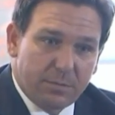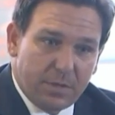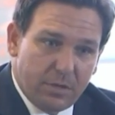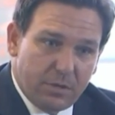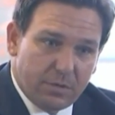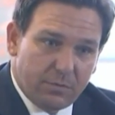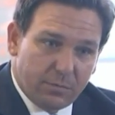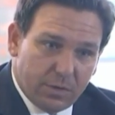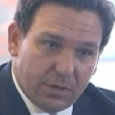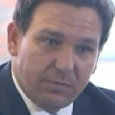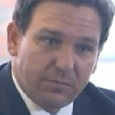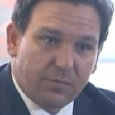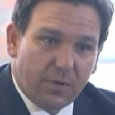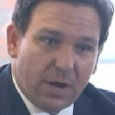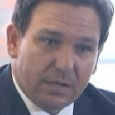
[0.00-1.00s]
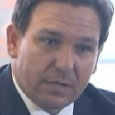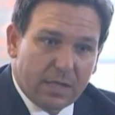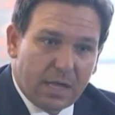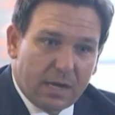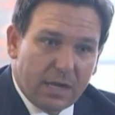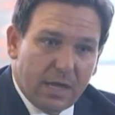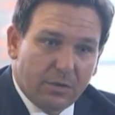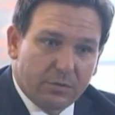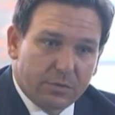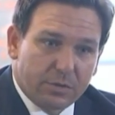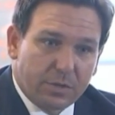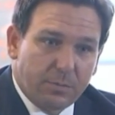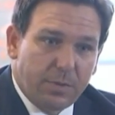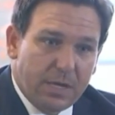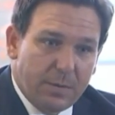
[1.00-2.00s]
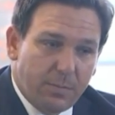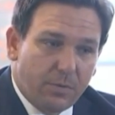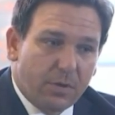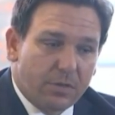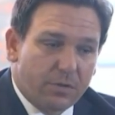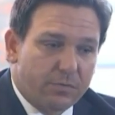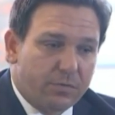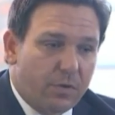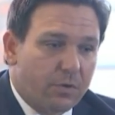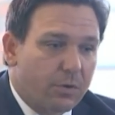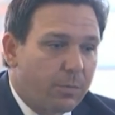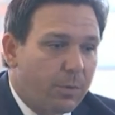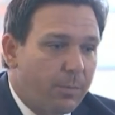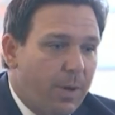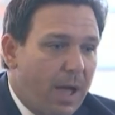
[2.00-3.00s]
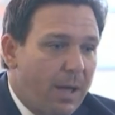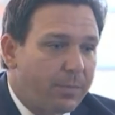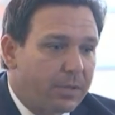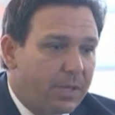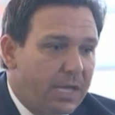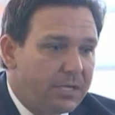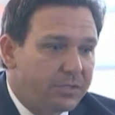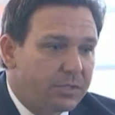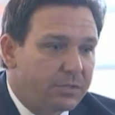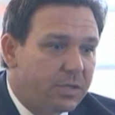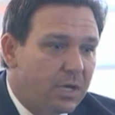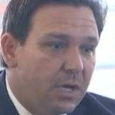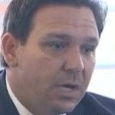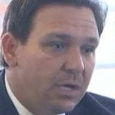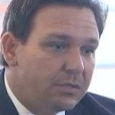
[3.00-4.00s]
I mean, you could really frighten a lot of elderly people, other vulnerable populations.